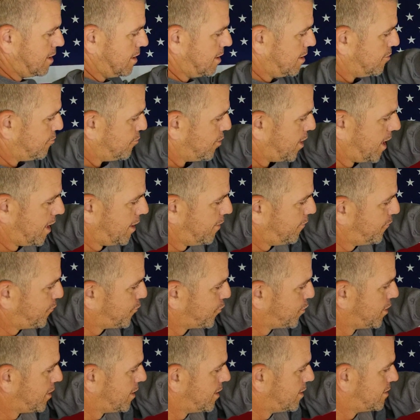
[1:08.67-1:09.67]
Ready for
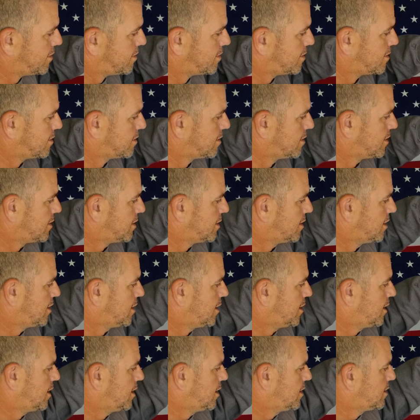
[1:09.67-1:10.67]
this?
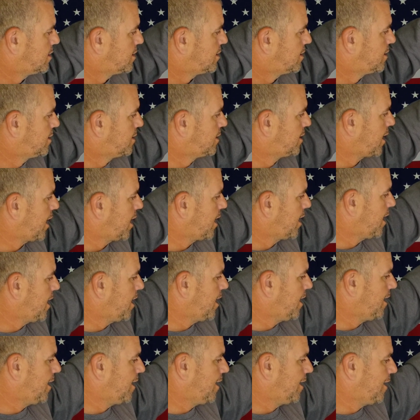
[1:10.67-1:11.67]

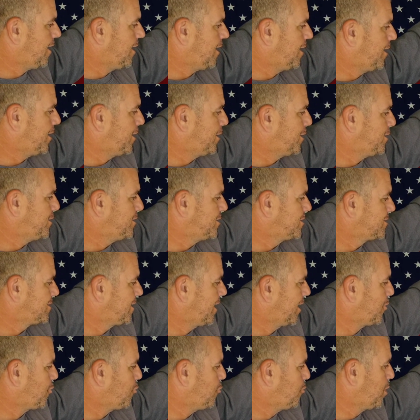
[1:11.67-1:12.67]
Ta-da!
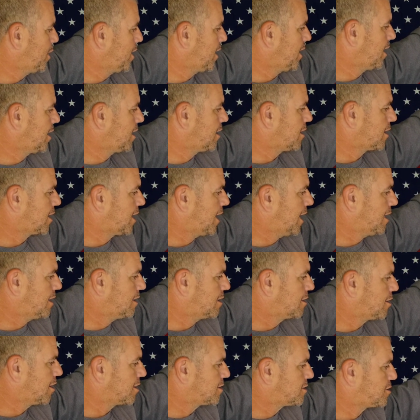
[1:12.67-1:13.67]
Like opening King
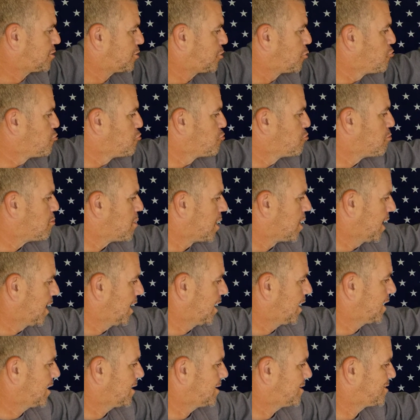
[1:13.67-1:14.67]
Tut's tomb
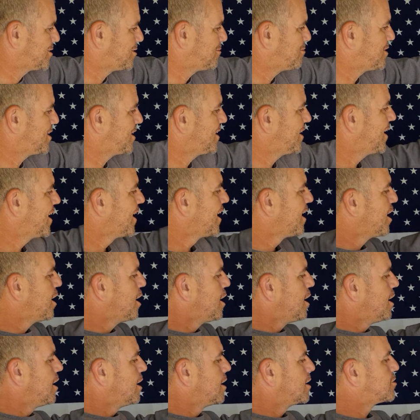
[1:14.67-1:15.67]
or something.
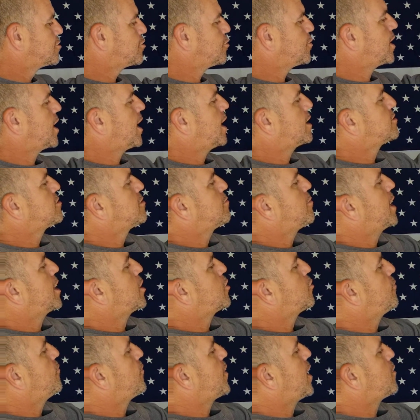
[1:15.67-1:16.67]
So we got some
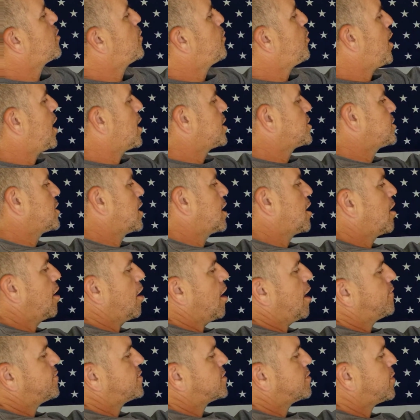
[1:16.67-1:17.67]
microfiber polishing
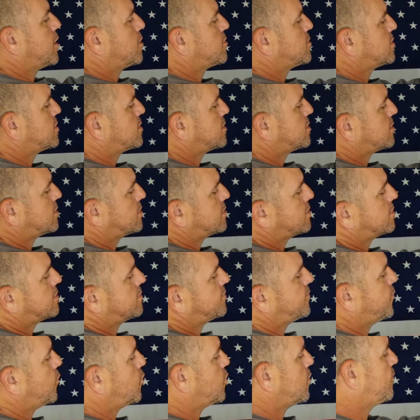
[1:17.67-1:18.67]
cloths, about
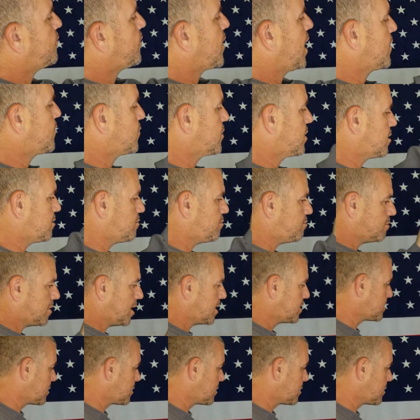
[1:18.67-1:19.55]
4 or 5 of them. That's